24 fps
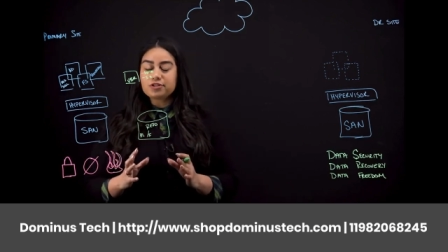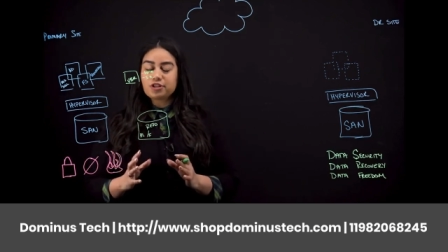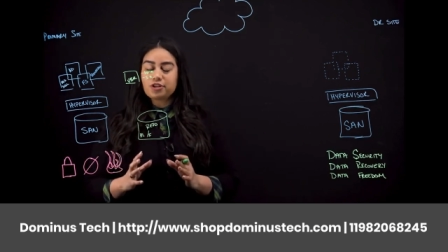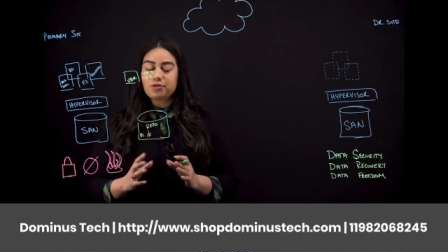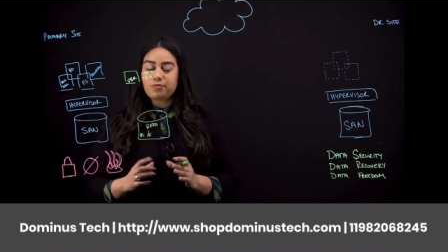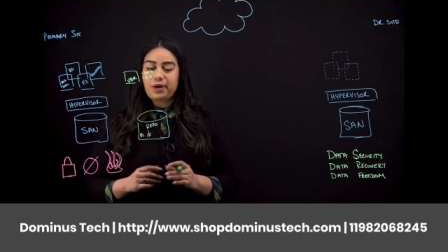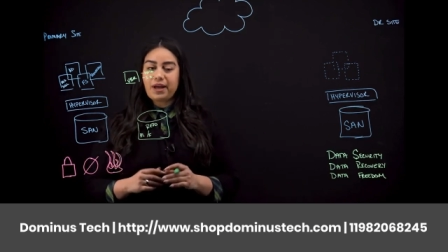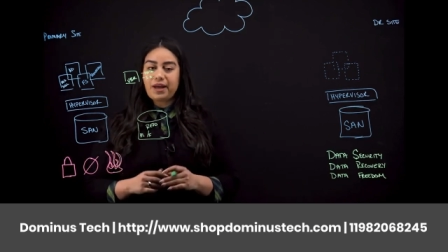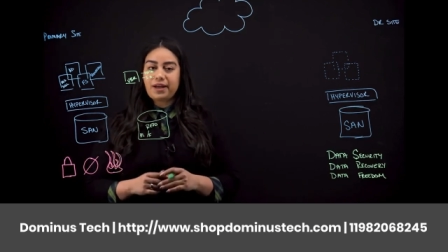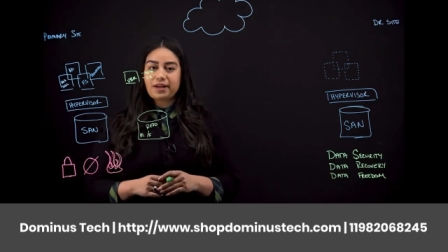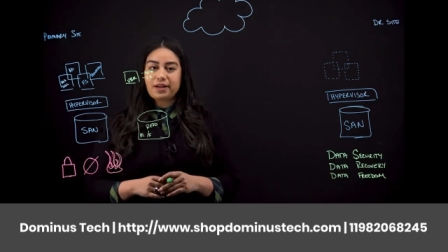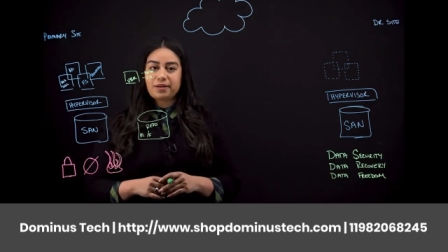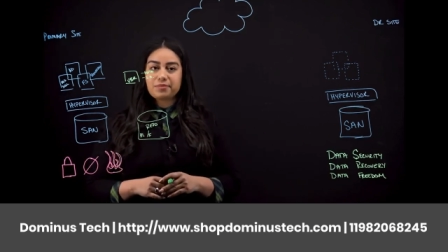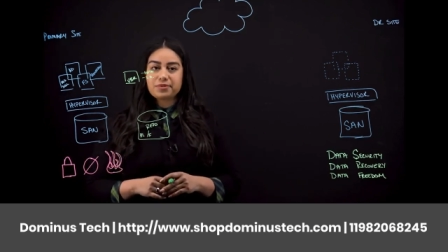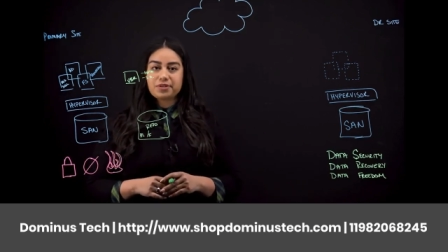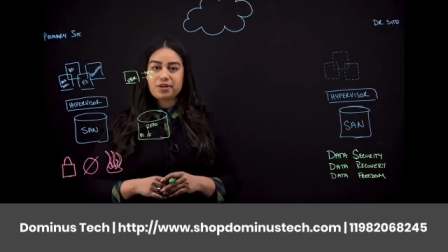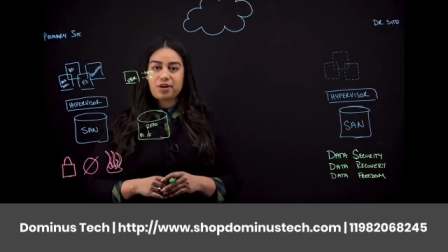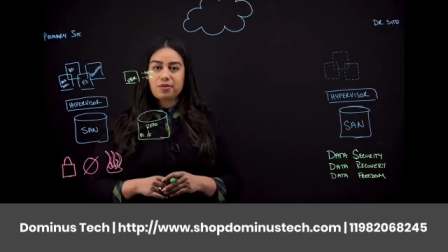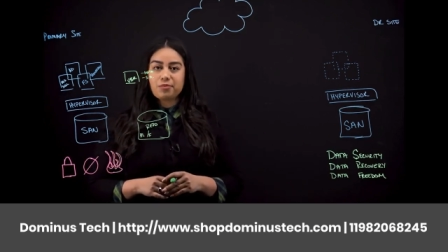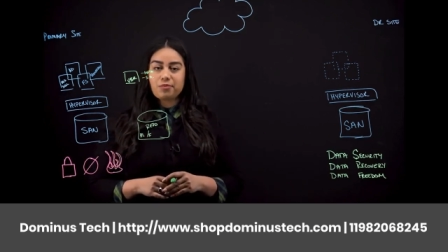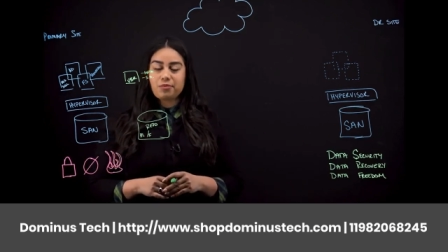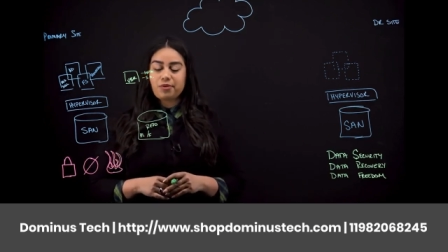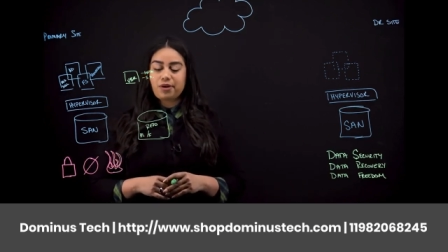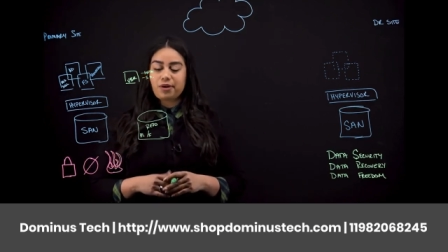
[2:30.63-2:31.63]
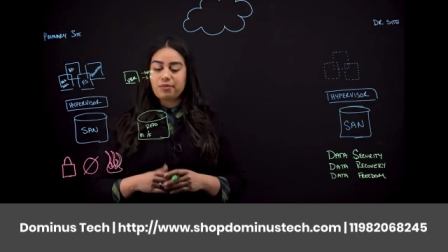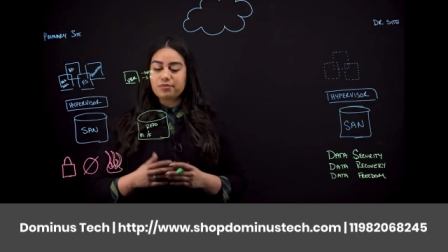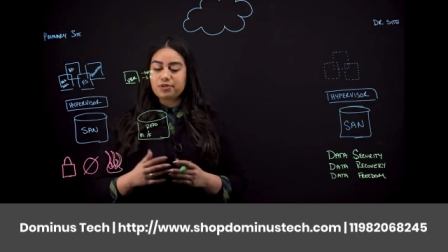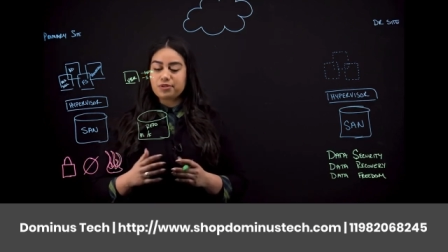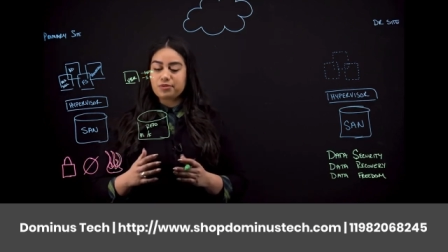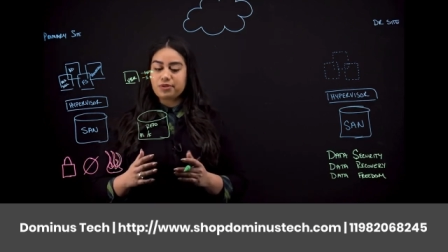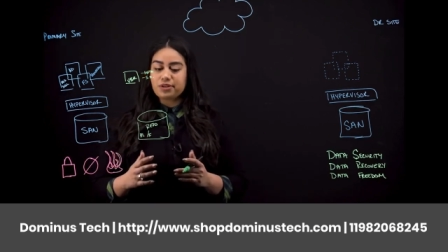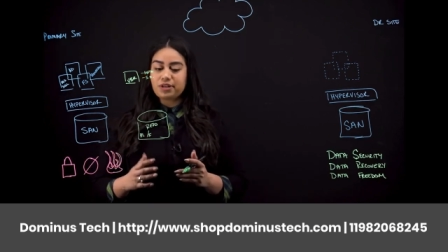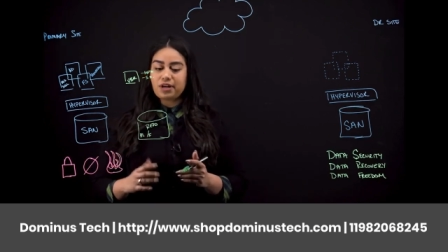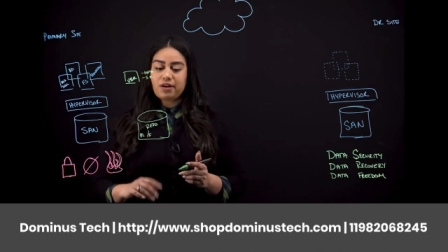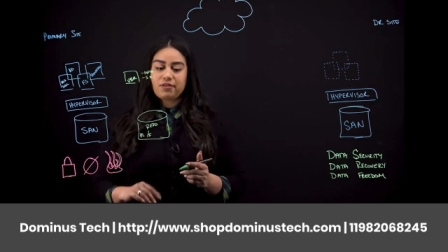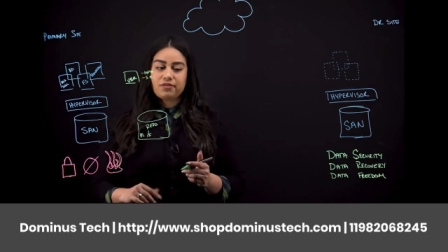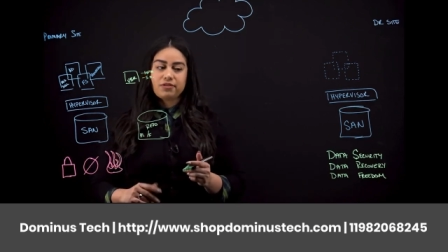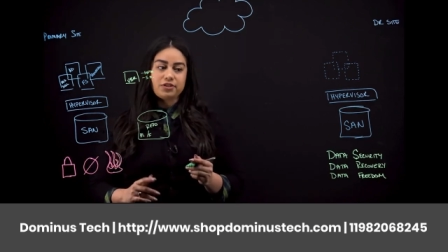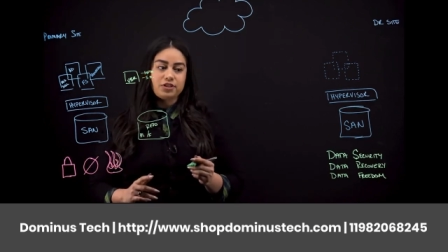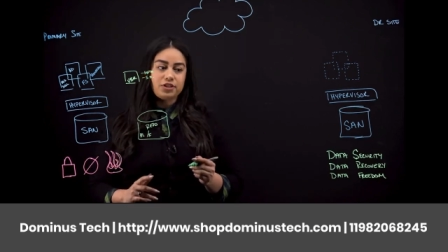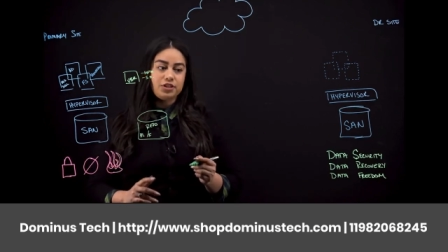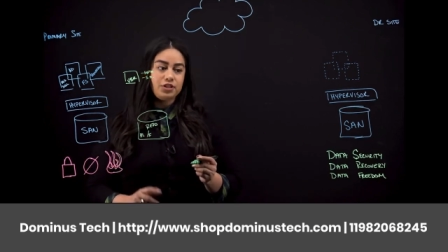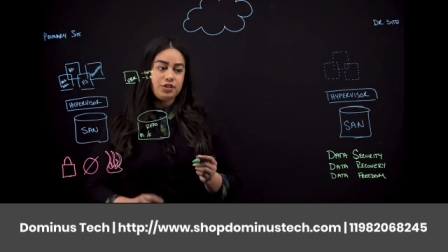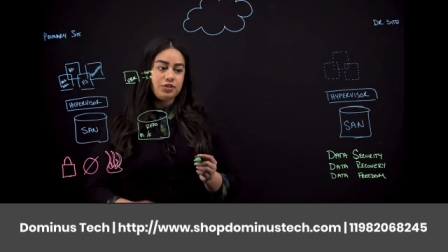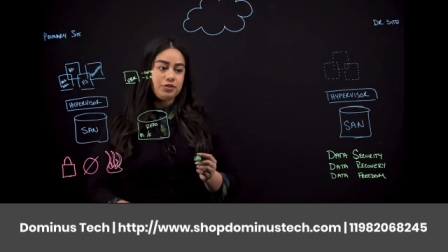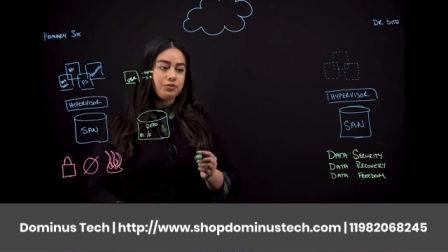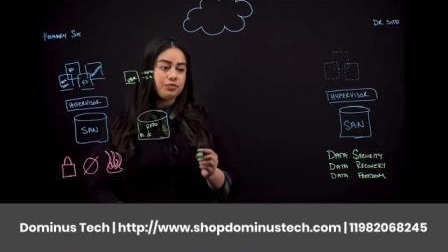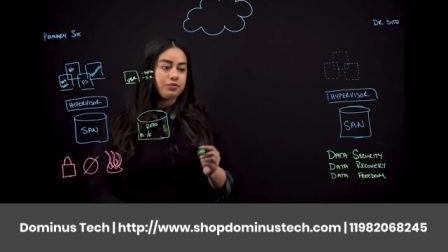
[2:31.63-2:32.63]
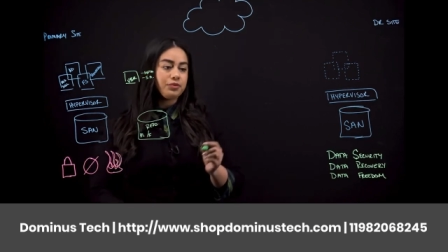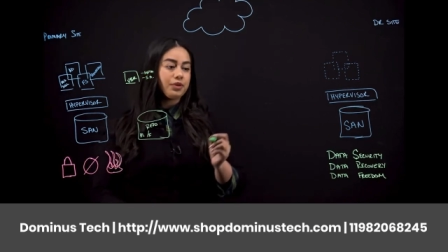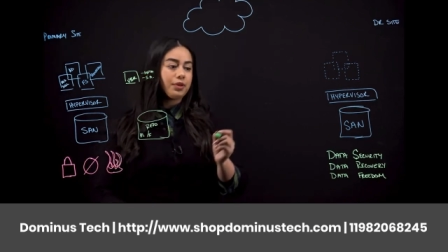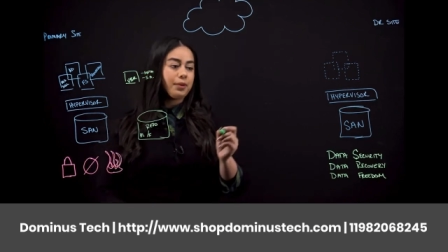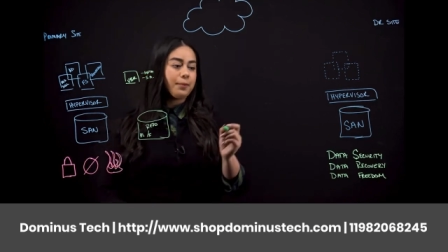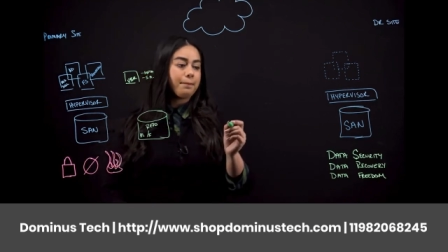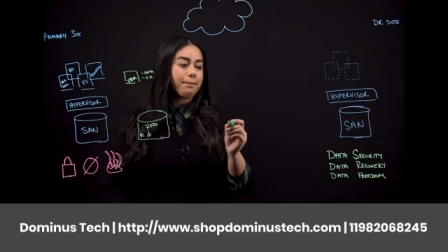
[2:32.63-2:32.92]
your backups on-prem to recover to,